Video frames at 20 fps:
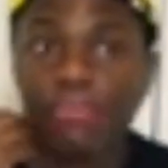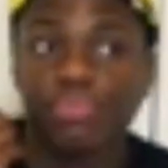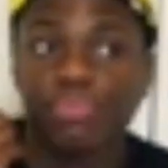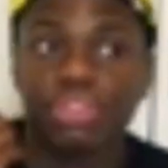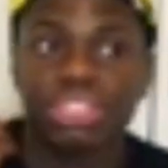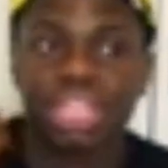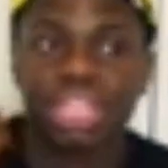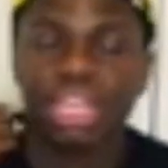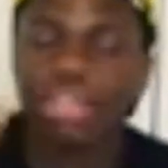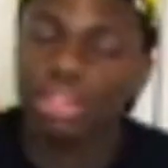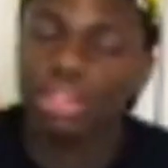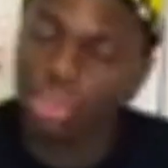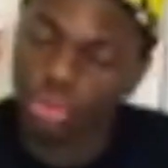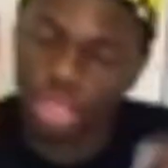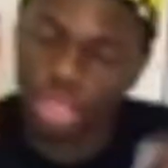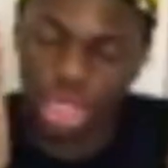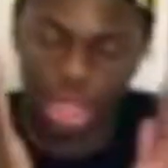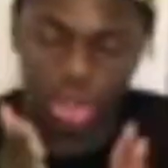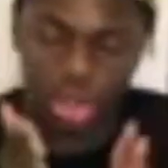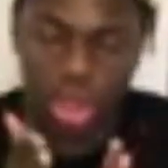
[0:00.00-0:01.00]
the second that you
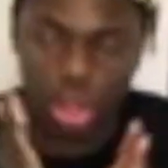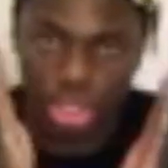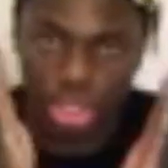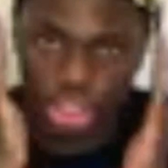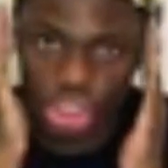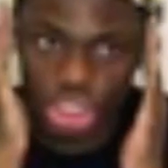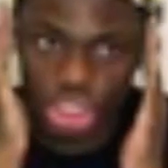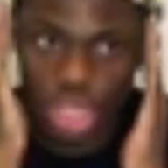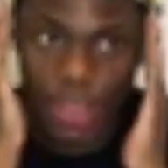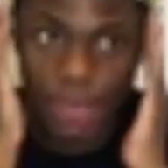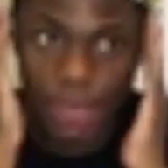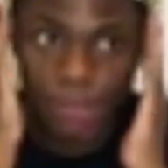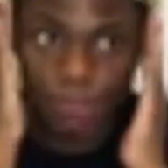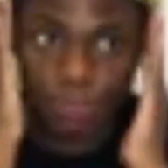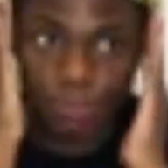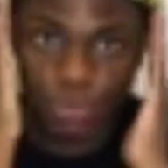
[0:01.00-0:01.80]
can acknowledge that